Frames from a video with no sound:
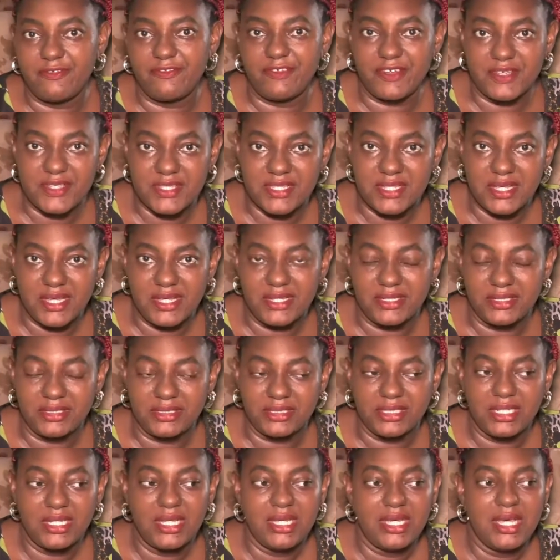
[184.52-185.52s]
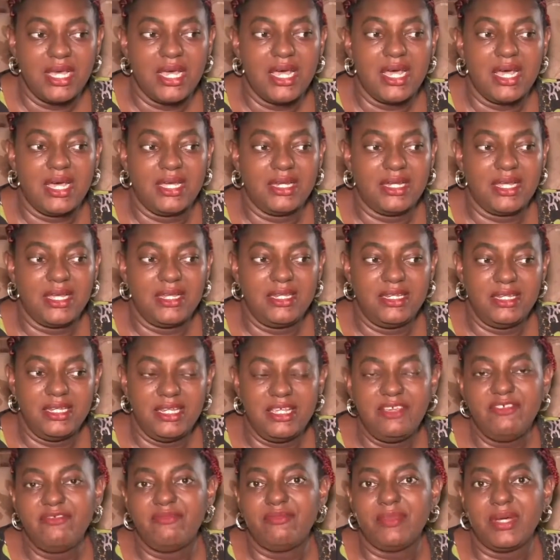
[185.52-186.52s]
firsthand. And I
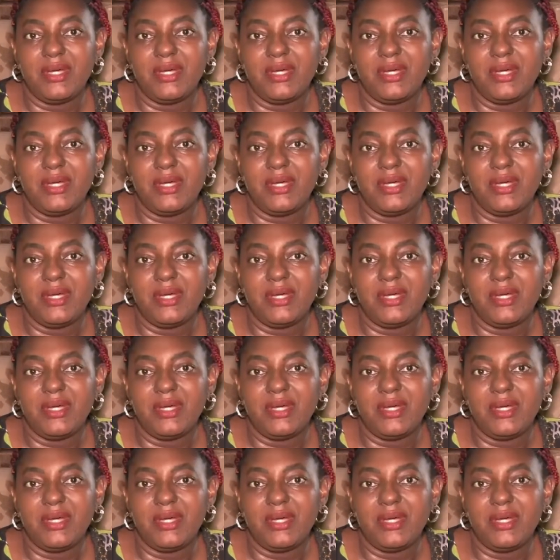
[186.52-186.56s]
live